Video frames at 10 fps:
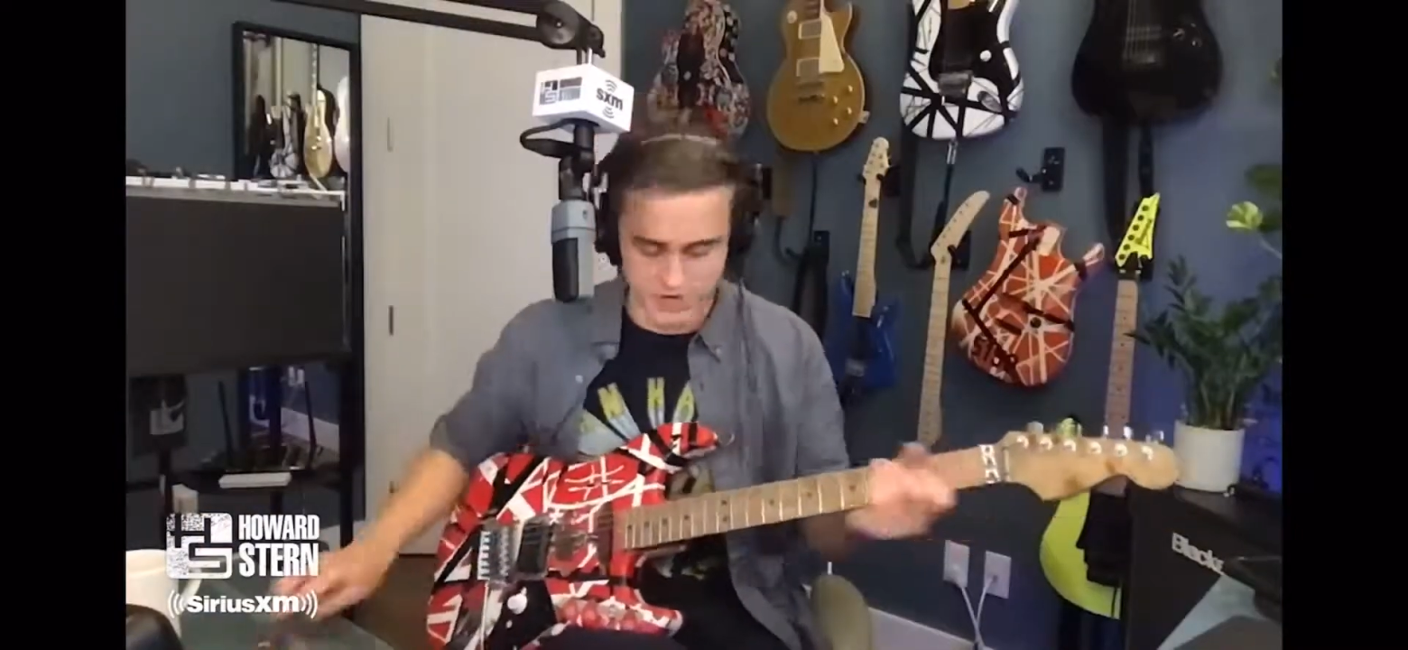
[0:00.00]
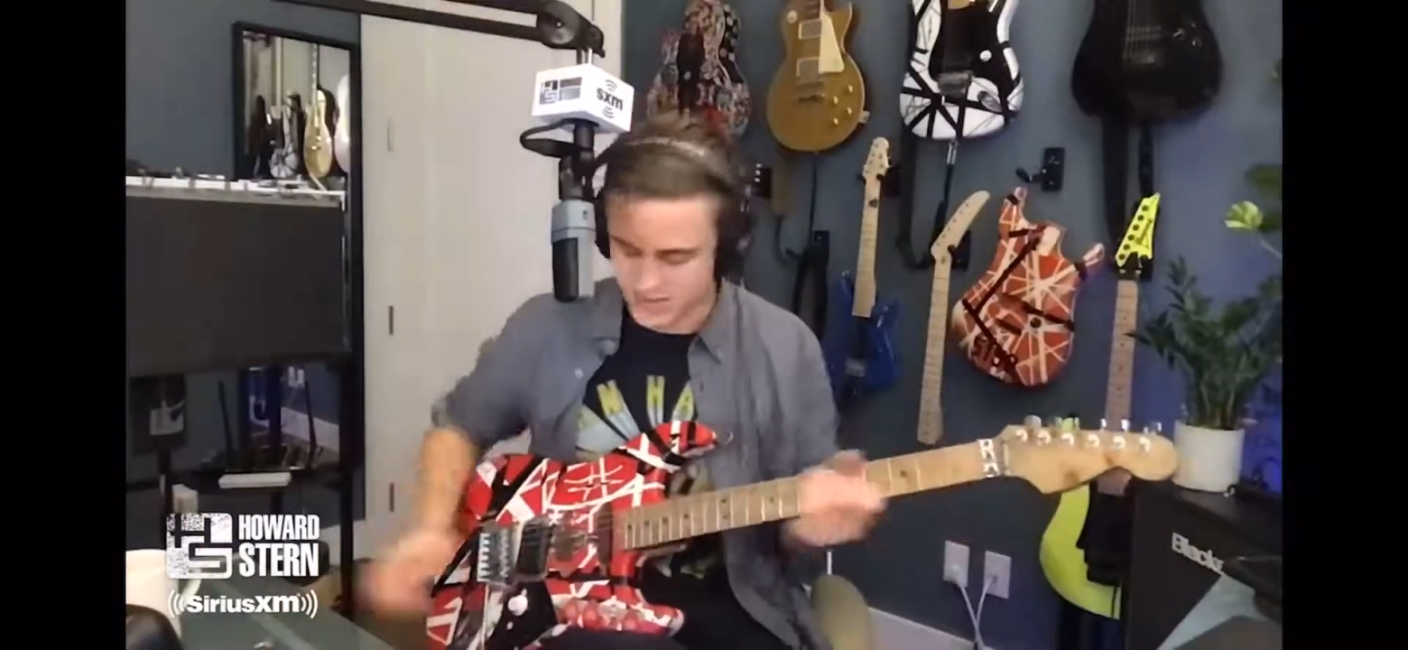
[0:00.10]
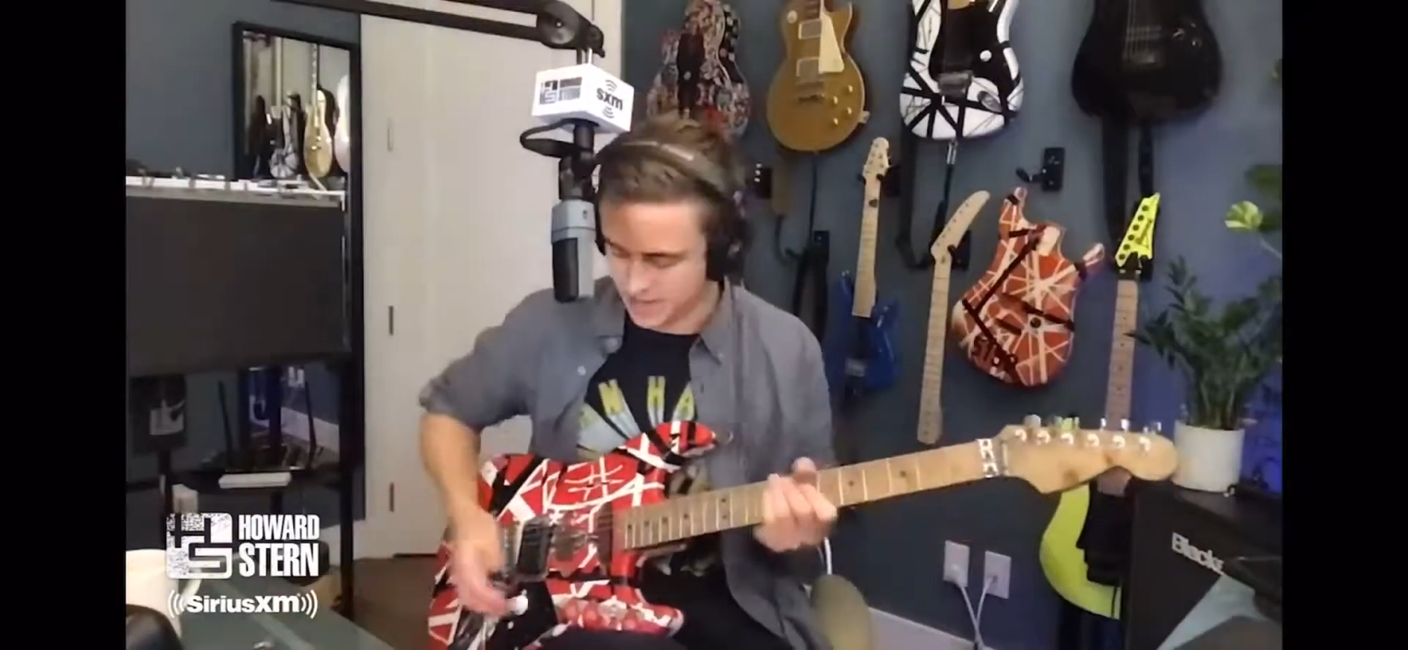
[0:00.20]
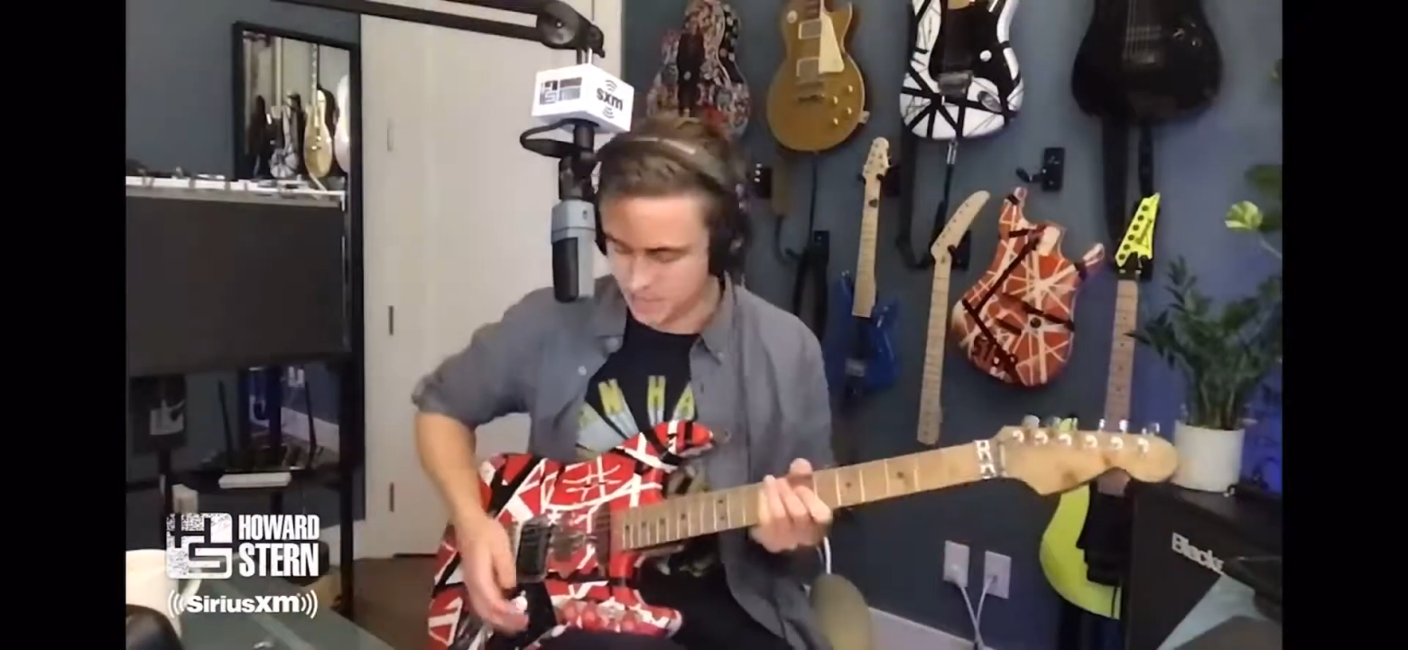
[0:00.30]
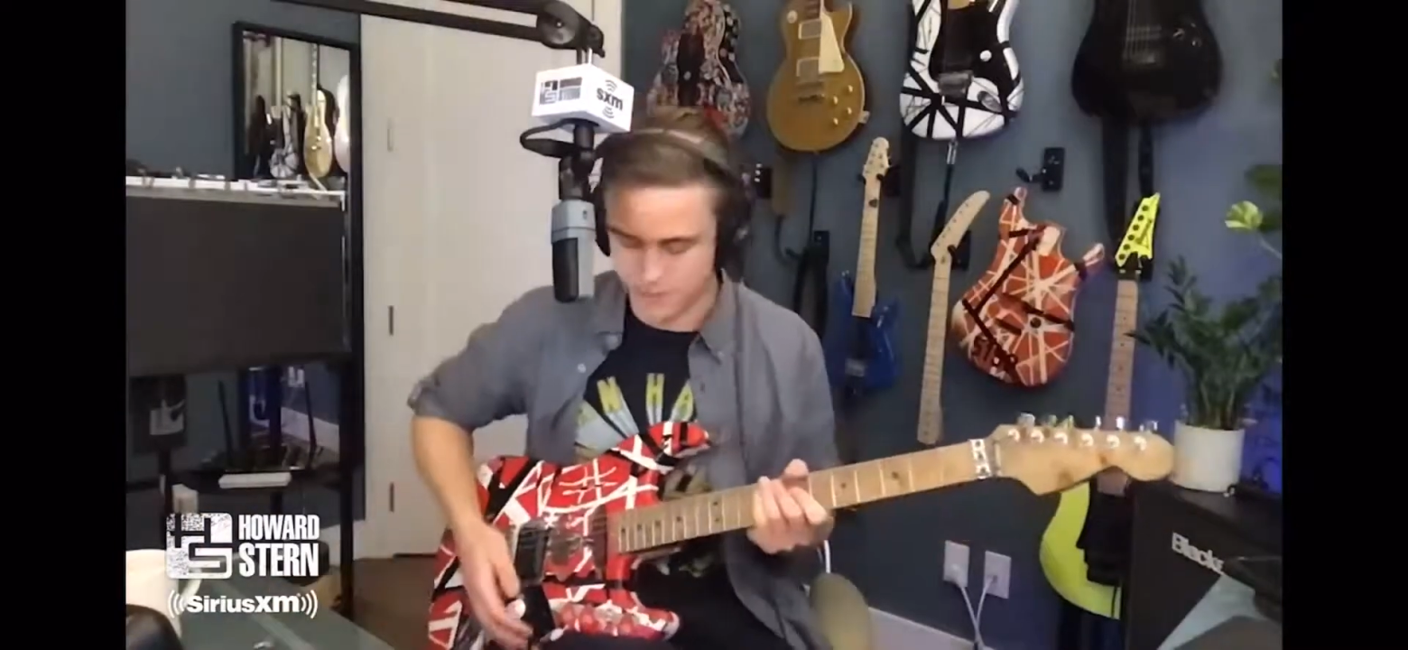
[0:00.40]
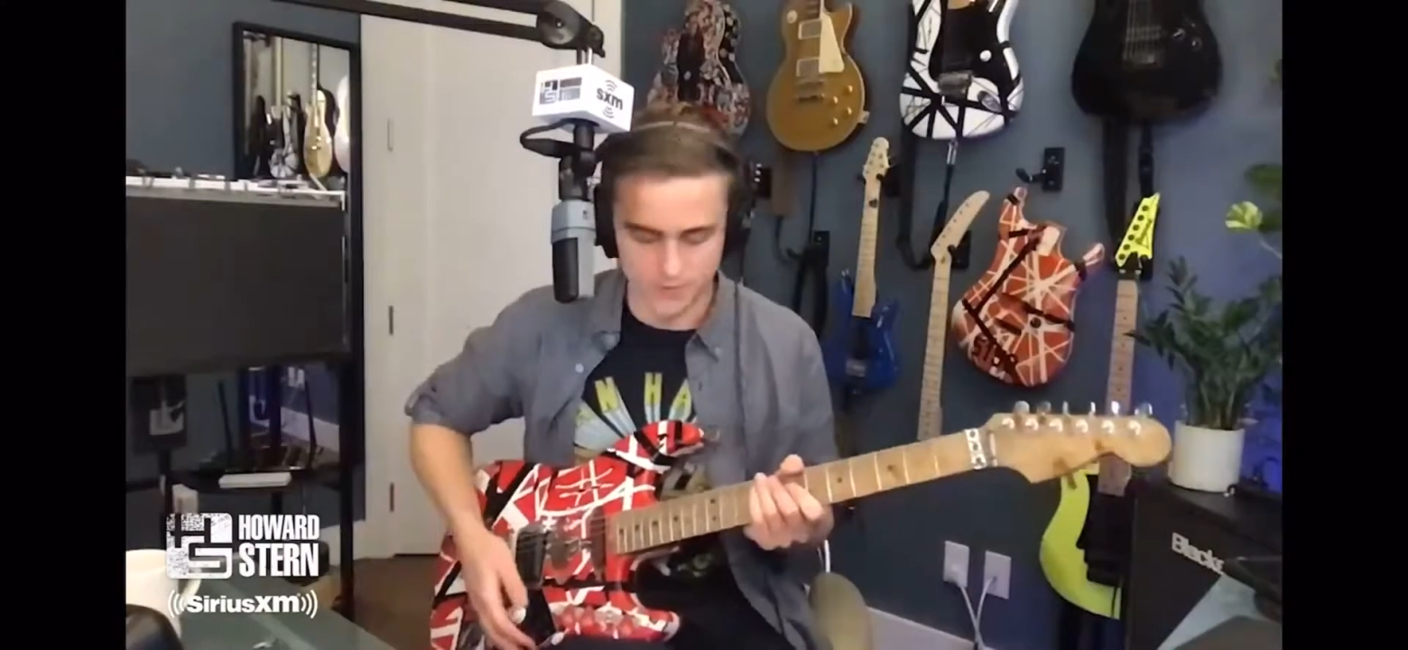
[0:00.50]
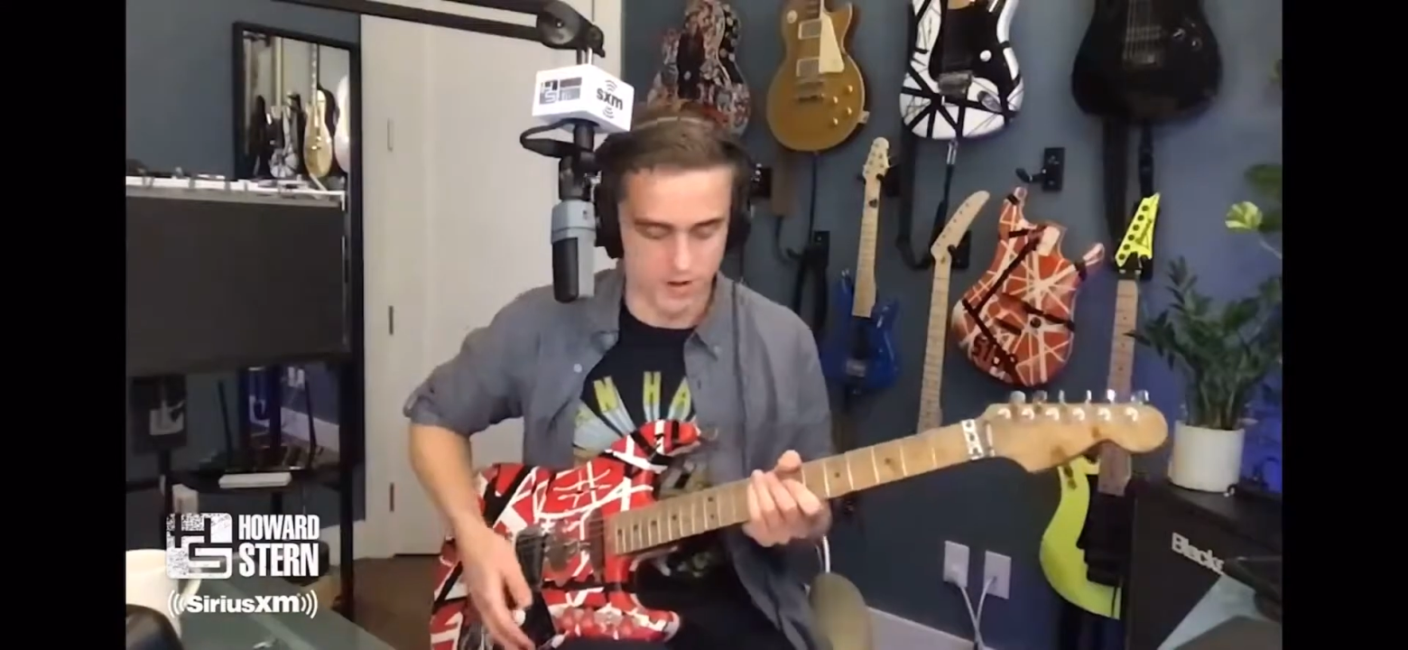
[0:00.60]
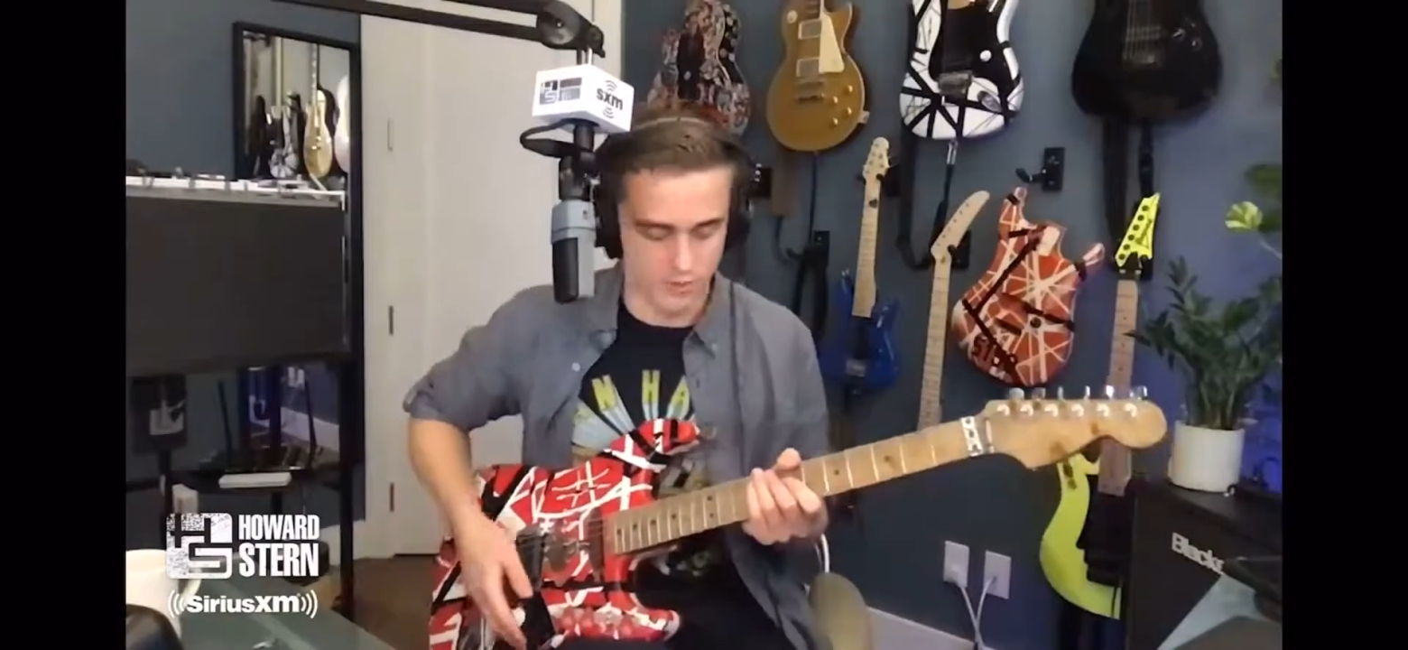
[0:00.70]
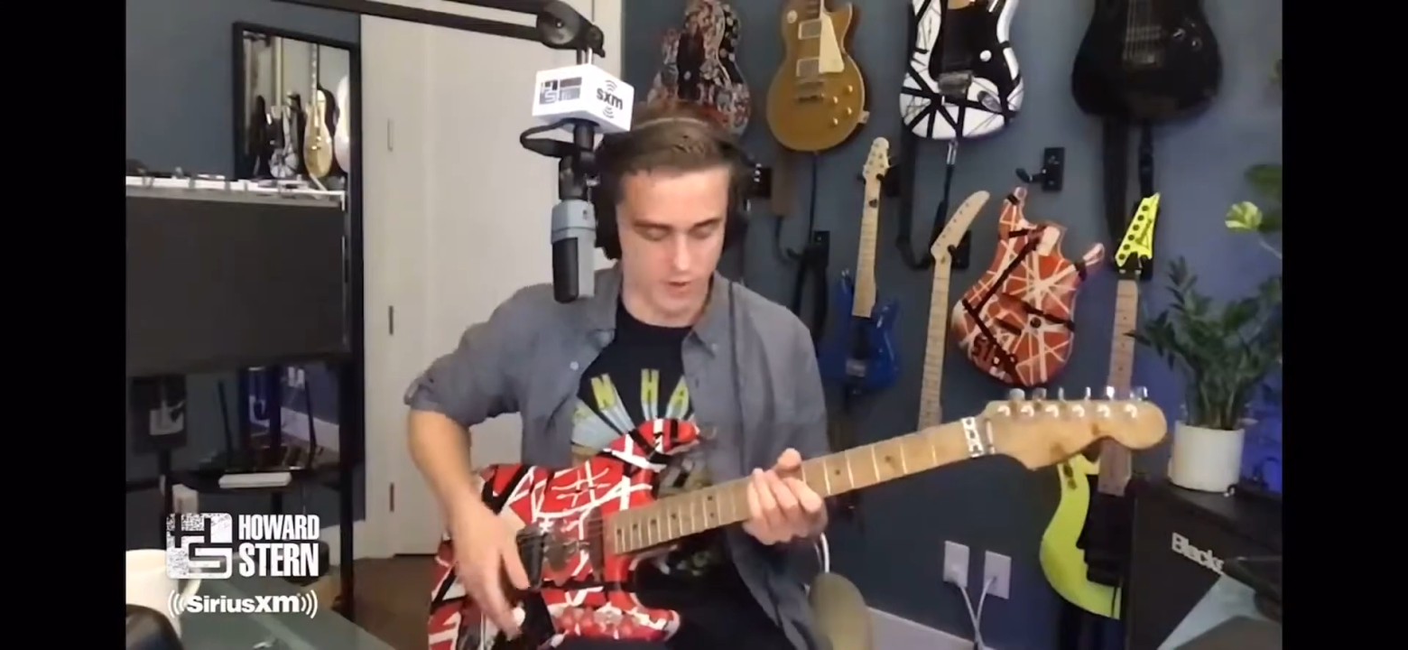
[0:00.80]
which he came up with,